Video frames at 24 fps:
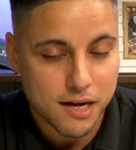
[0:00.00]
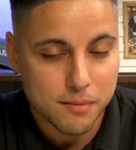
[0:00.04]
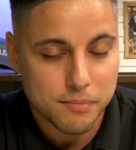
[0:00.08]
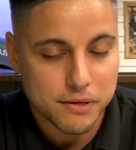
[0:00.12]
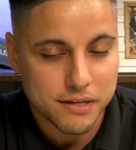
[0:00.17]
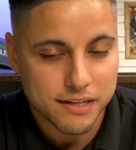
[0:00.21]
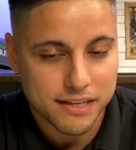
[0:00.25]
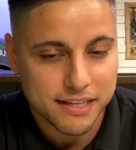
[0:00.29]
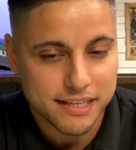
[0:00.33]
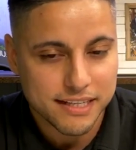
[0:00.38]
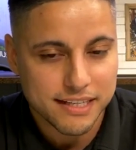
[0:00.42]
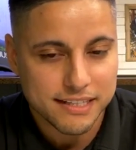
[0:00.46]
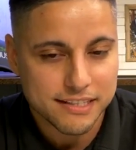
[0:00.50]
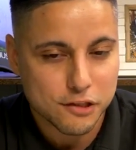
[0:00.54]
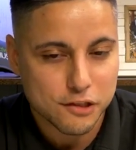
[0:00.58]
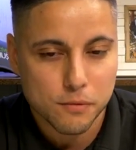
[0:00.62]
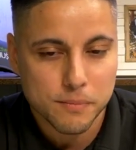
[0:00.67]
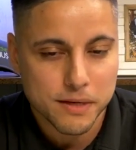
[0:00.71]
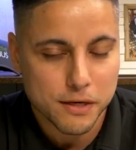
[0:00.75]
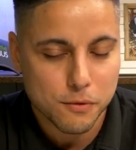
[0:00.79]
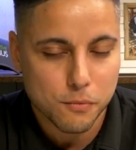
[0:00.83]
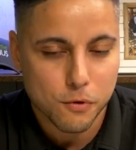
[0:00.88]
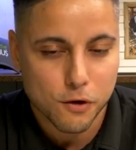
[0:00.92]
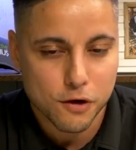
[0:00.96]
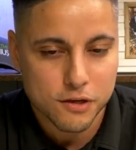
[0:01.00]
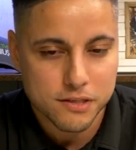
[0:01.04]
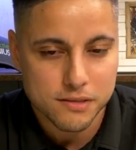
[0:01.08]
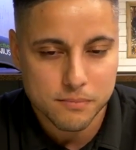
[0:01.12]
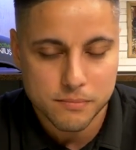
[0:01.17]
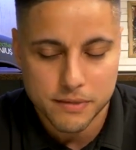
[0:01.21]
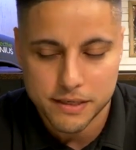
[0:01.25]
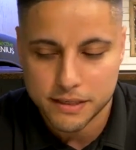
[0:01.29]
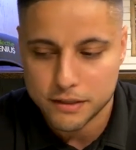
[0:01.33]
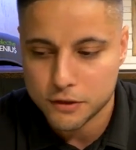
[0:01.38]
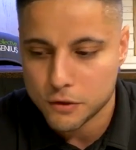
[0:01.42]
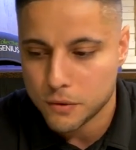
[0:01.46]
But in so many words, I'm
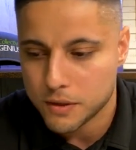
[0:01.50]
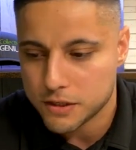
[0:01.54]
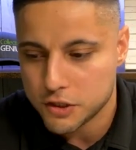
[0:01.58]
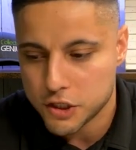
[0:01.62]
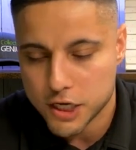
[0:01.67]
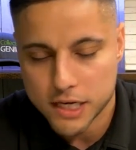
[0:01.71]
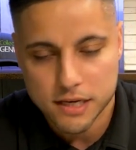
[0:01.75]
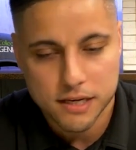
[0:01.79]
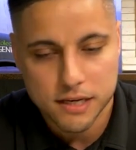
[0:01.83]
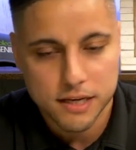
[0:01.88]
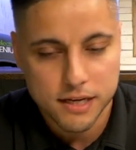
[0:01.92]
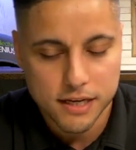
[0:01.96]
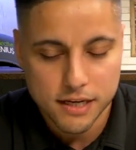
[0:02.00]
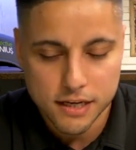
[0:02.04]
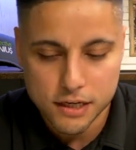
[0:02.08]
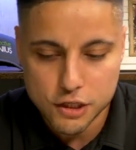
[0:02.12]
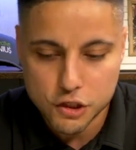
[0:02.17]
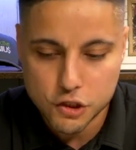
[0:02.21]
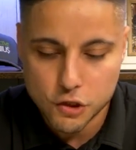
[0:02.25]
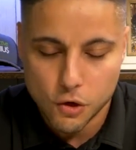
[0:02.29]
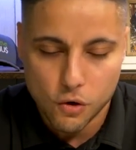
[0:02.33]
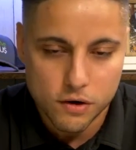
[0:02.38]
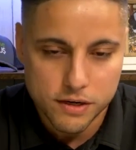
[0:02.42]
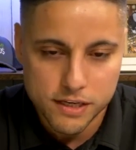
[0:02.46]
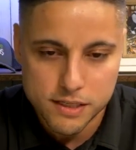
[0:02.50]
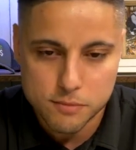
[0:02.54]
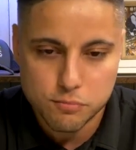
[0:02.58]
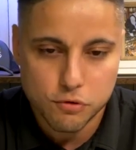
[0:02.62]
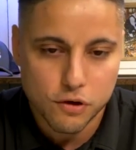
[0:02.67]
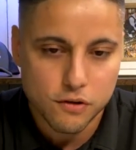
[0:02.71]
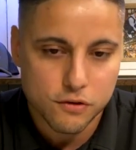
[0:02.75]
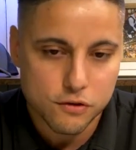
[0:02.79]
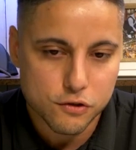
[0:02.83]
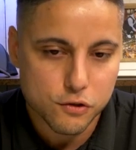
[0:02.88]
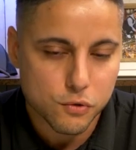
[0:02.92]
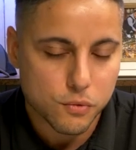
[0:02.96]
like, you know what, Sean, his
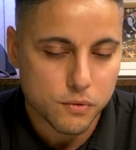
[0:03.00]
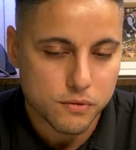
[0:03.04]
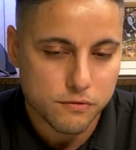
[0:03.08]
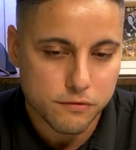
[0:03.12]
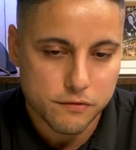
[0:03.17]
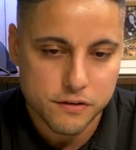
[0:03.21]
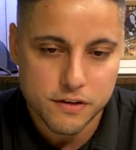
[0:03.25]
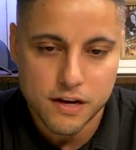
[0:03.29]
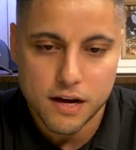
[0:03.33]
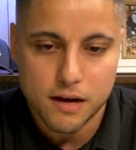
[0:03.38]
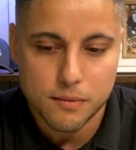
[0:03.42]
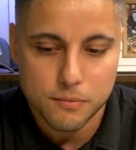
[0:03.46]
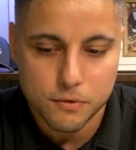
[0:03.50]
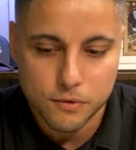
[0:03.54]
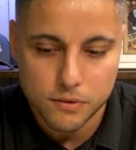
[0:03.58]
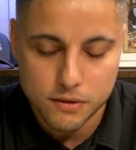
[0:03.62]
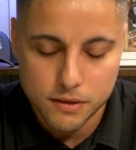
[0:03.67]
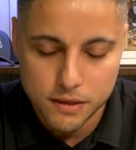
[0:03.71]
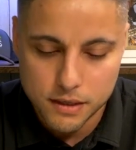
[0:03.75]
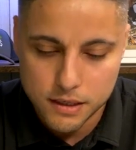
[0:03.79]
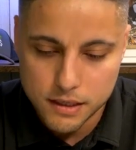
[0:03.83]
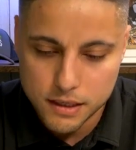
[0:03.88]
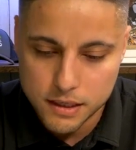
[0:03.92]
brother's doing phenomenal.